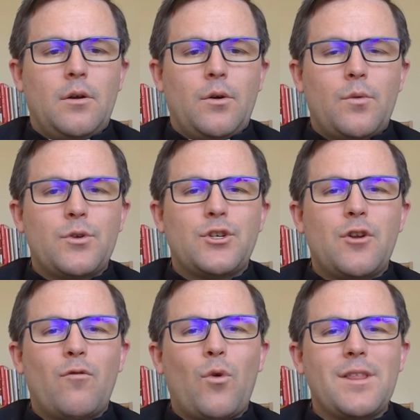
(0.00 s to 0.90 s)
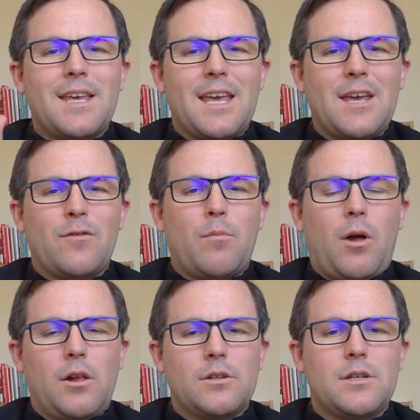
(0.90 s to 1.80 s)
We should avoid the if
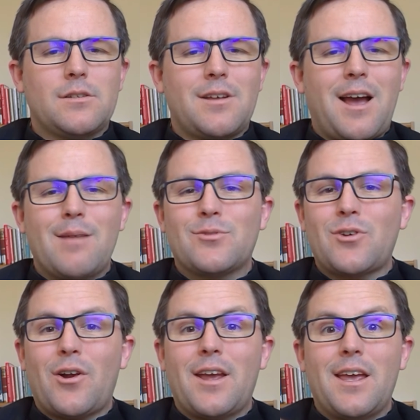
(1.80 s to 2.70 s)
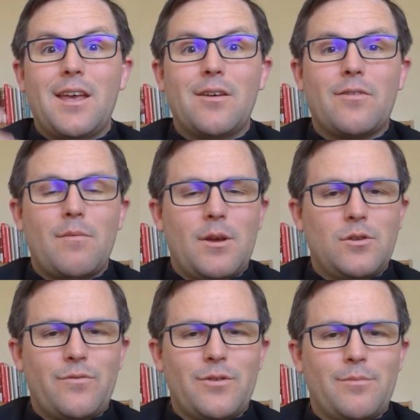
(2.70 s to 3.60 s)
apologies. I'm sorry if I made you
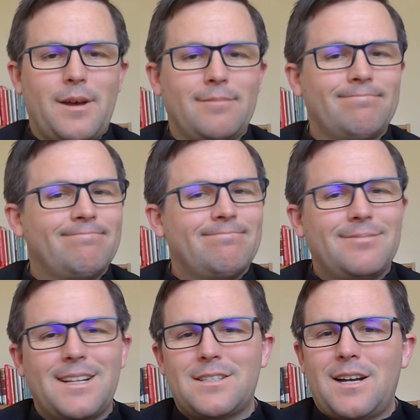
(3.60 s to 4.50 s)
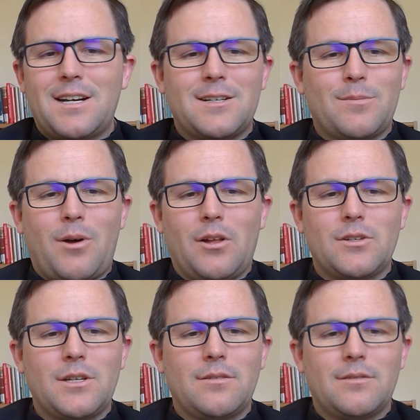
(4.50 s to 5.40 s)
feel bad. That's not an apology.
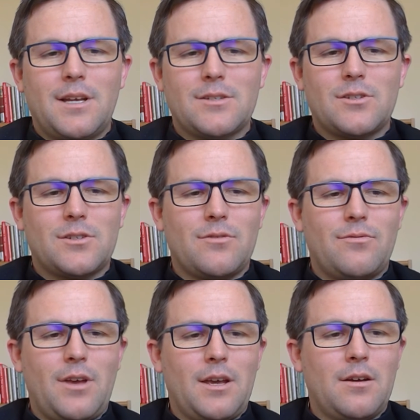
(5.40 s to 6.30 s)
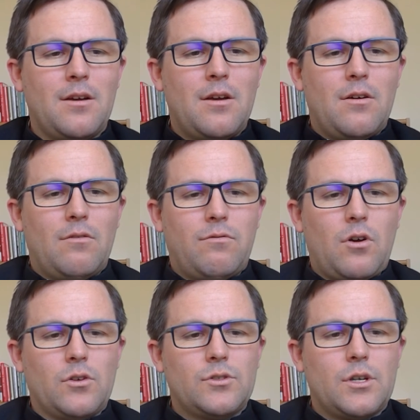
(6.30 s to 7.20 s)
That's just a fake,
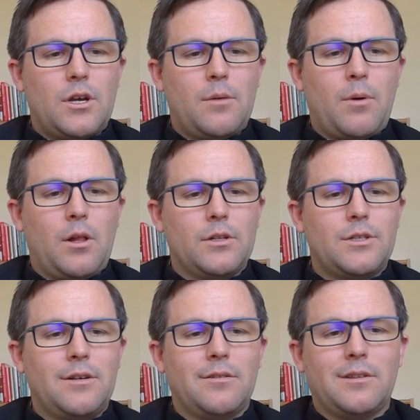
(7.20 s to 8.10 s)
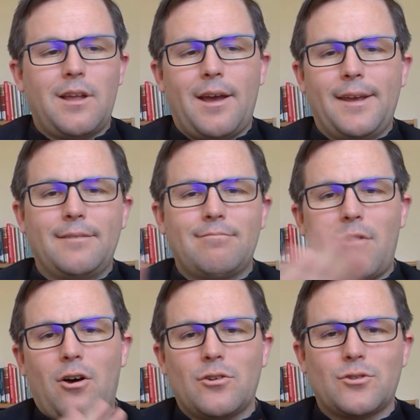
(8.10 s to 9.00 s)
false apology. Lying,
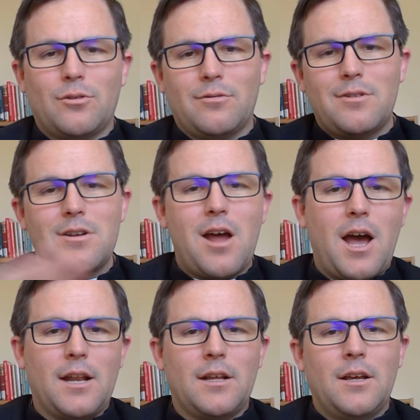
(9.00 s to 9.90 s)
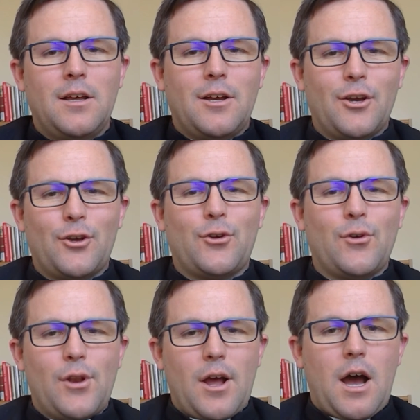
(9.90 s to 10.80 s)
also not a
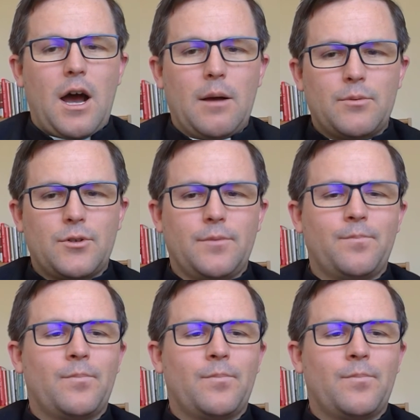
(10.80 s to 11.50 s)
good option.